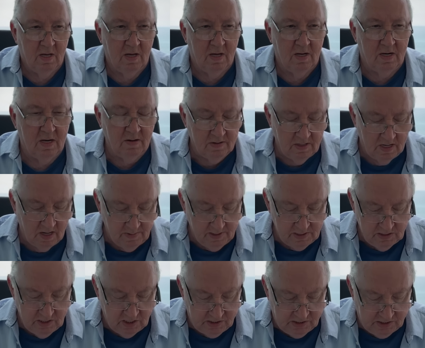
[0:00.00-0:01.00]
let me
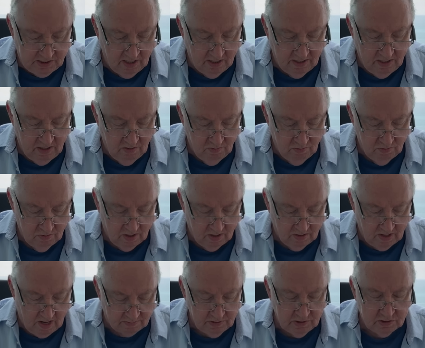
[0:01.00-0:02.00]
just tell you.
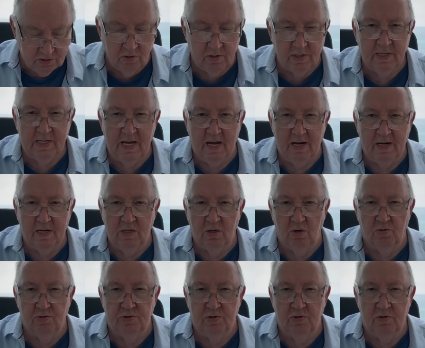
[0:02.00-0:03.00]
I'm just going to kind of
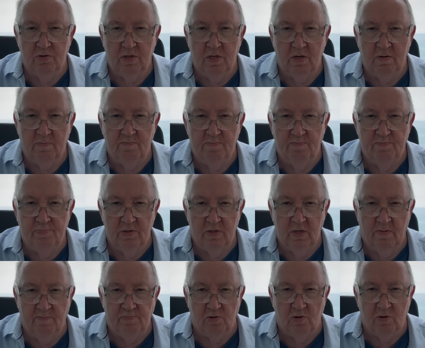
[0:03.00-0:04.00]
go through the
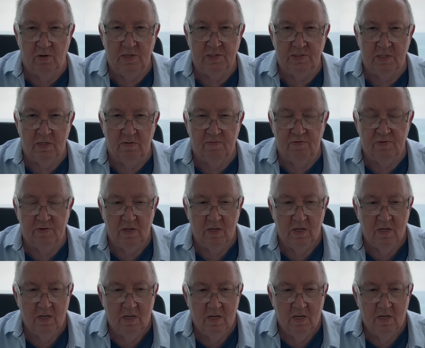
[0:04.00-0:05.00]
bullet points of
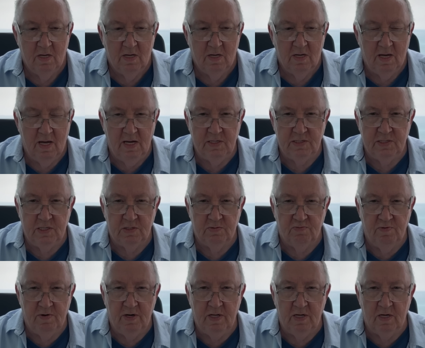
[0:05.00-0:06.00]
Ace's
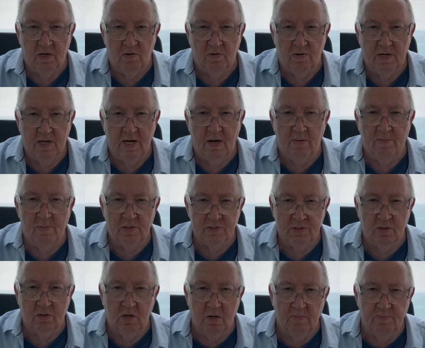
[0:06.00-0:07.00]
video, and I'm
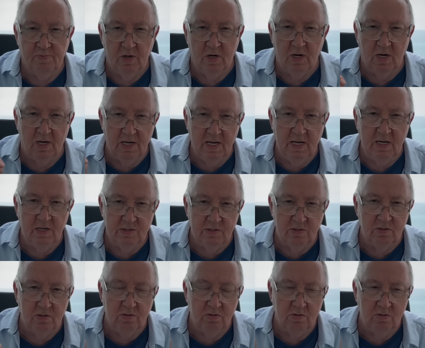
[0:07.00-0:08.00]
also going to put a link
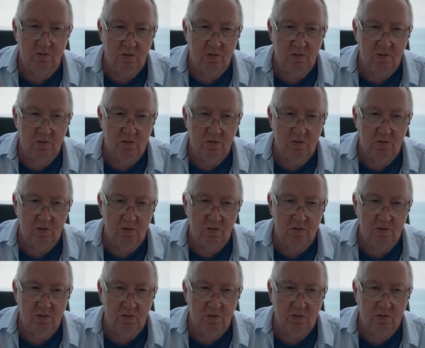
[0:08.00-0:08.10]
to